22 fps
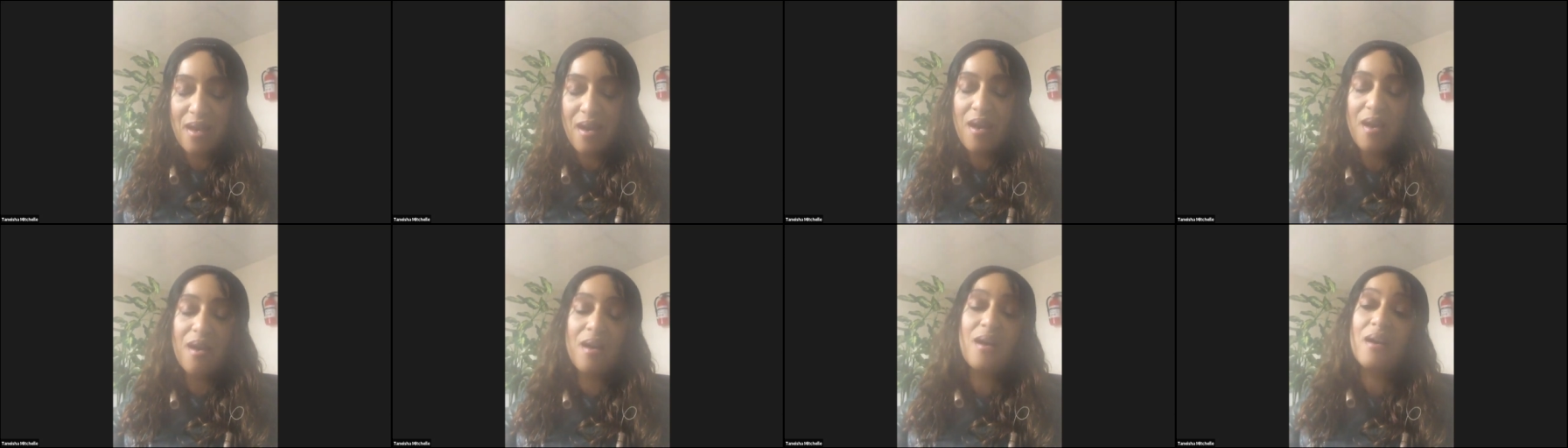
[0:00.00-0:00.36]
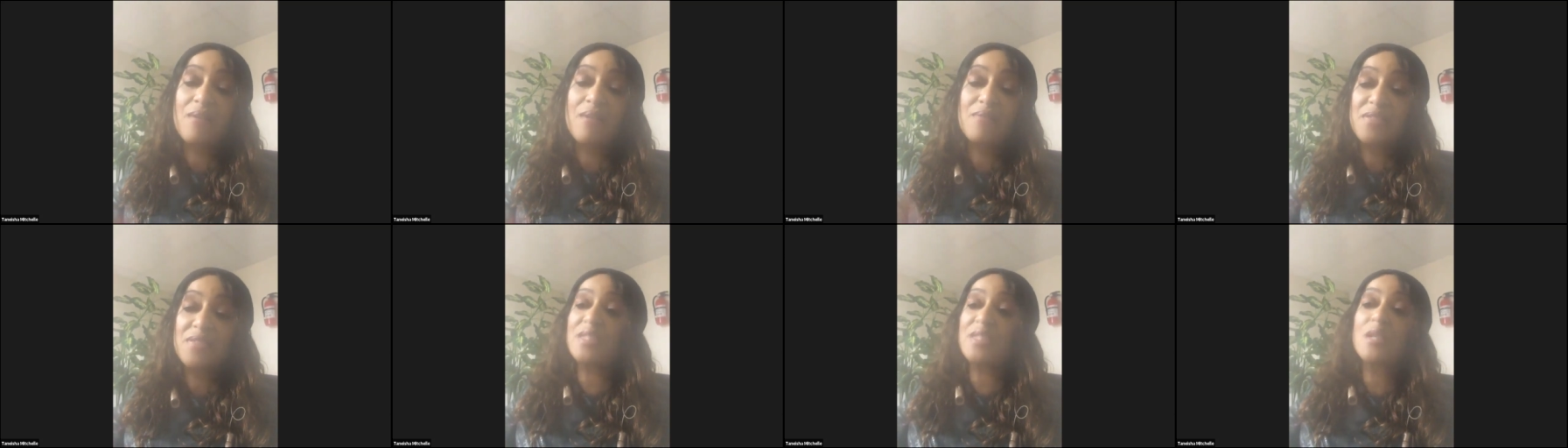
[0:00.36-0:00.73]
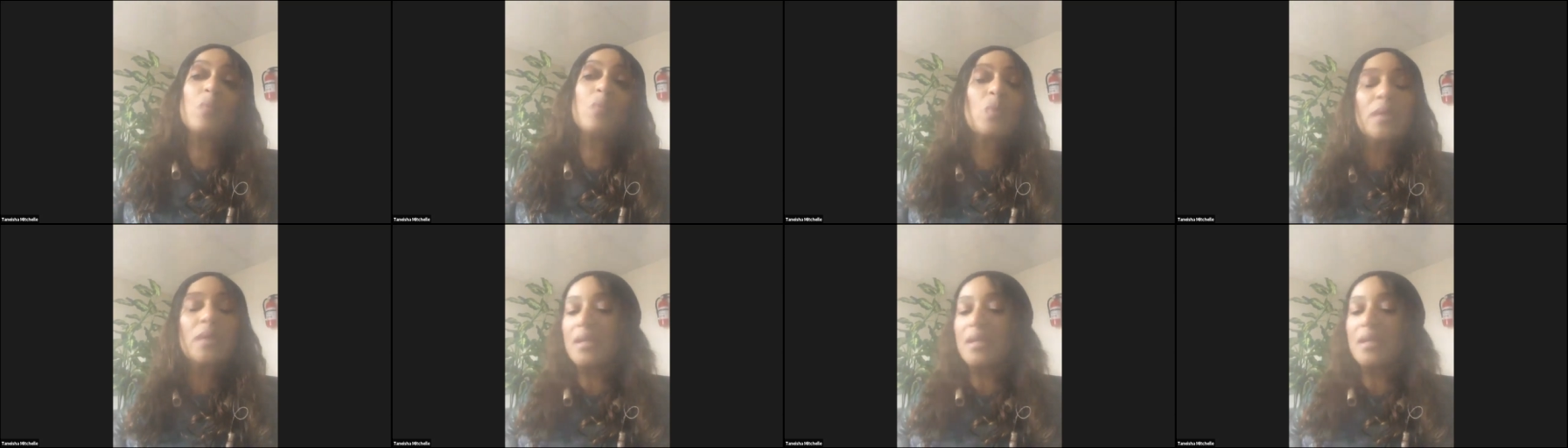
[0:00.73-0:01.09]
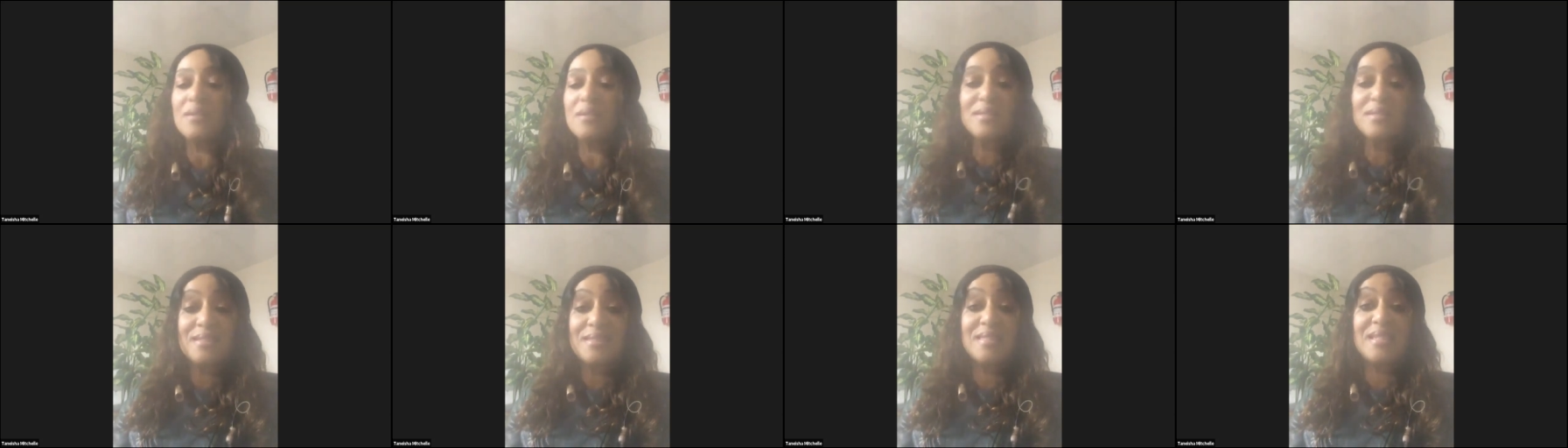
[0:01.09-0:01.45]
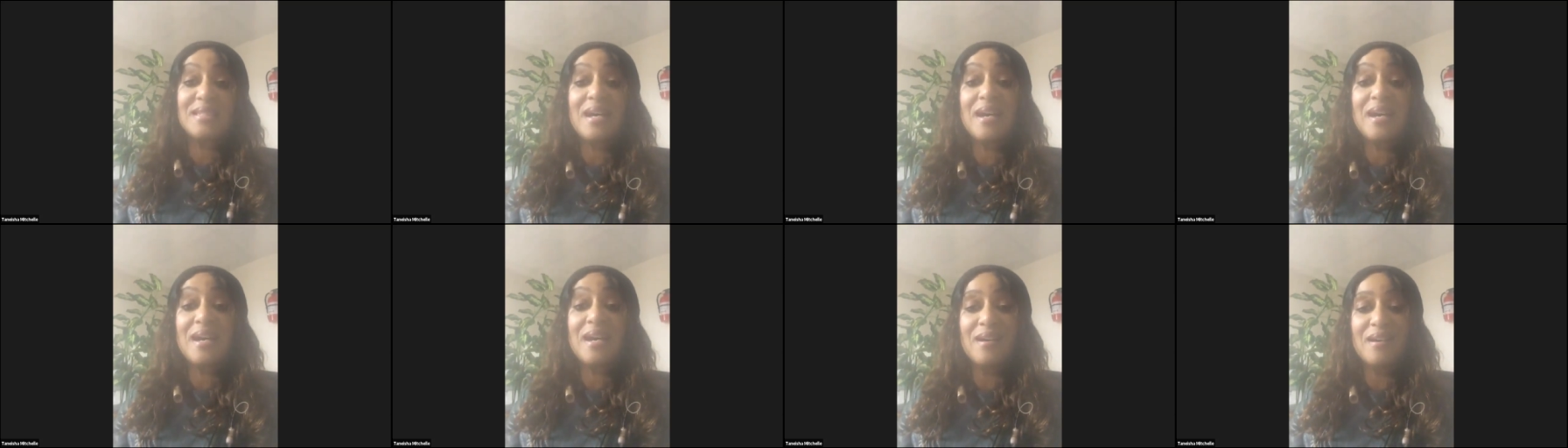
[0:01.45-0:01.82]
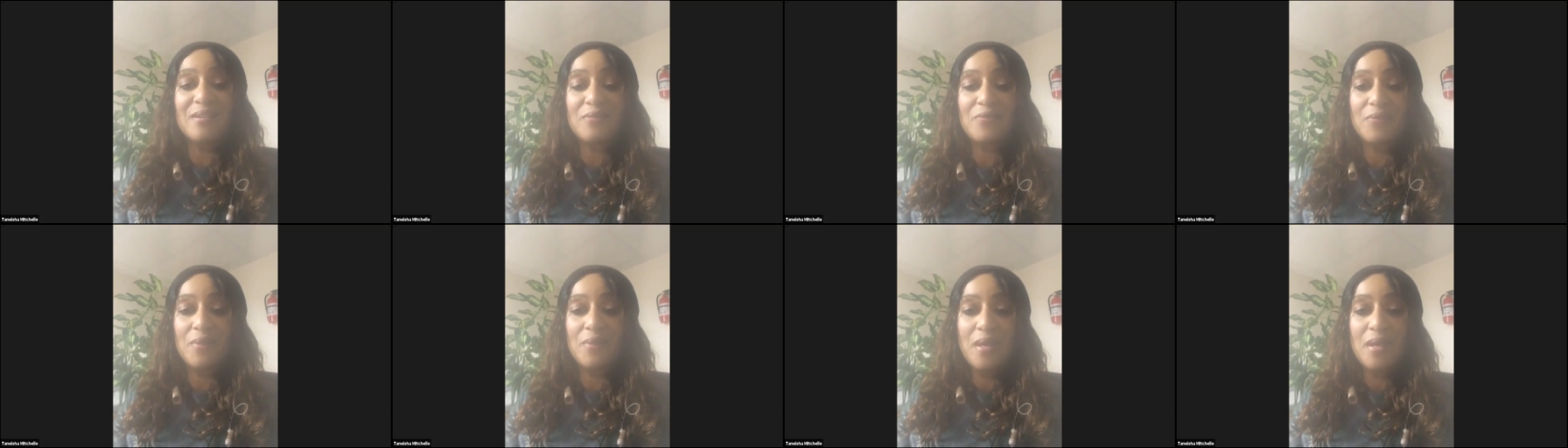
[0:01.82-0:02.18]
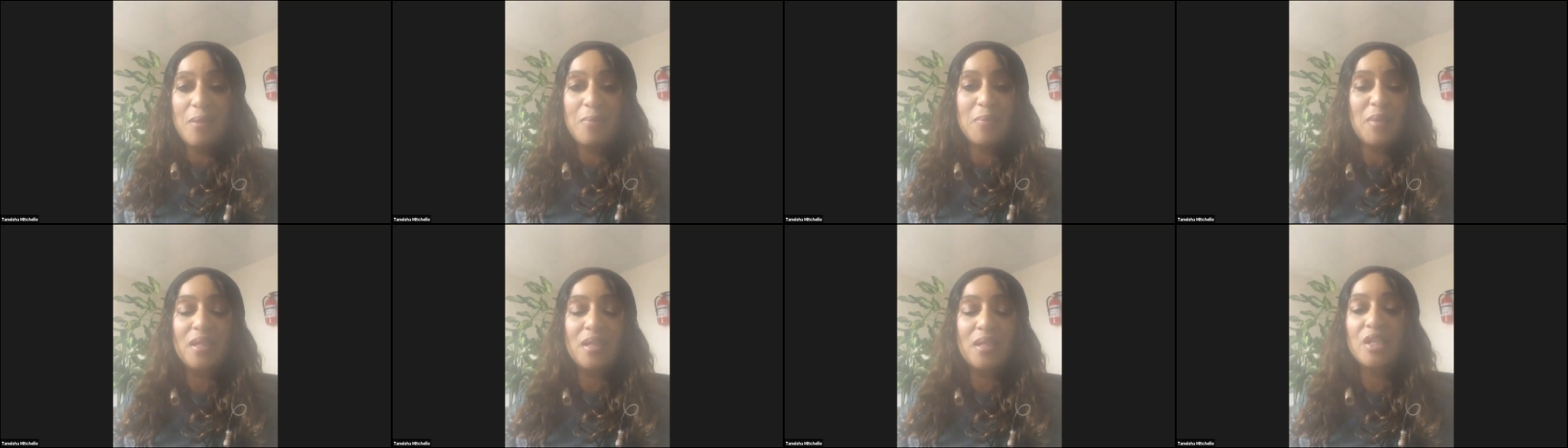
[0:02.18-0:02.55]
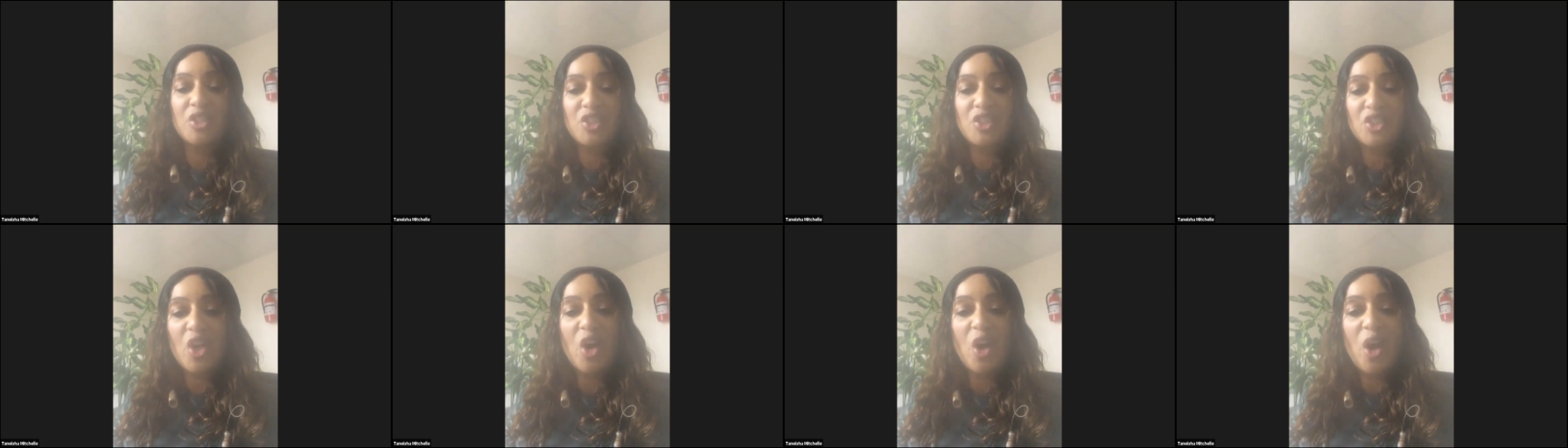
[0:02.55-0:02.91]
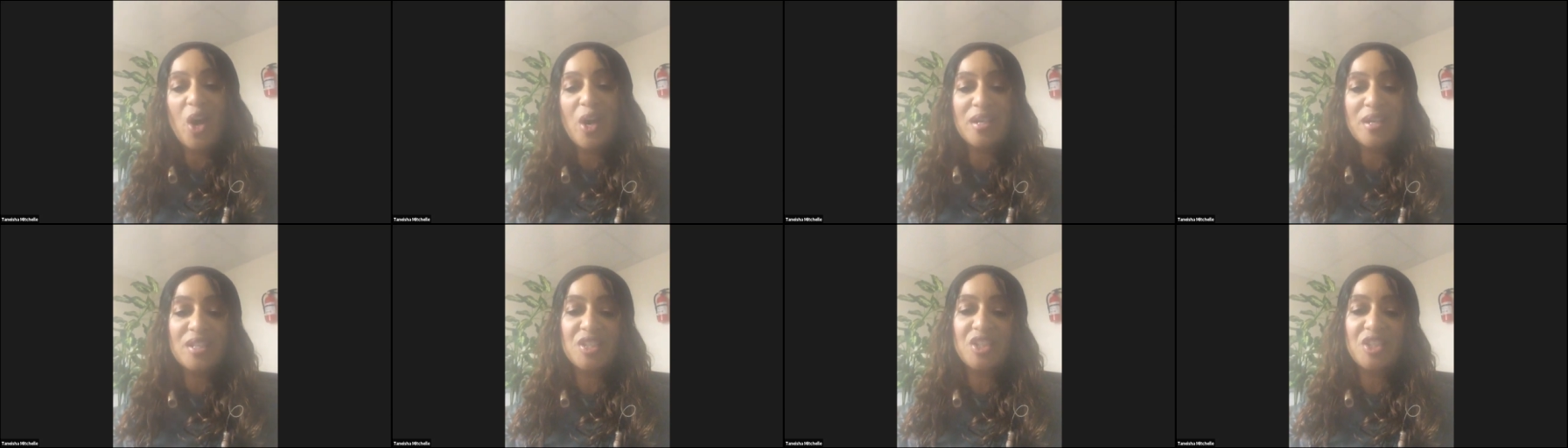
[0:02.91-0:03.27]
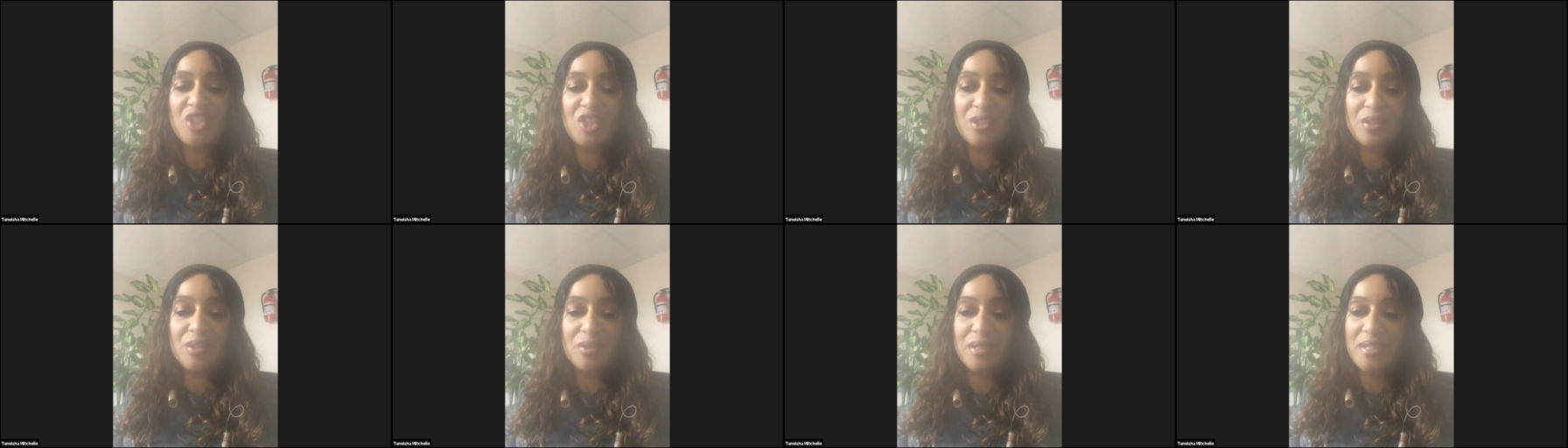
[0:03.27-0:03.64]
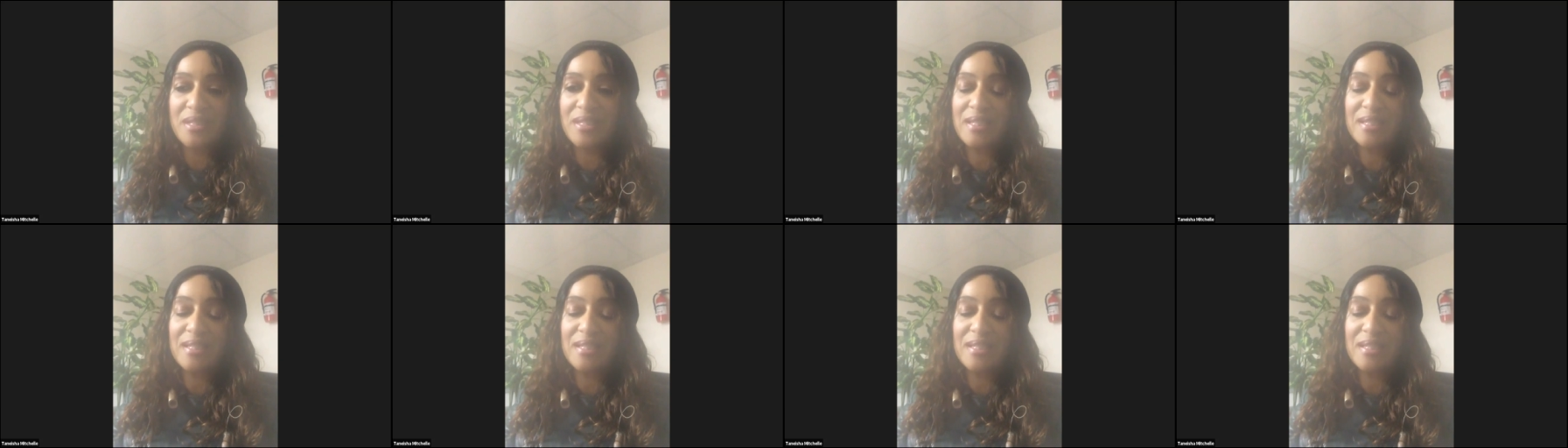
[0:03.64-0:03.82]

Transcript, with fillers: of someone else's love because your heart is shielded.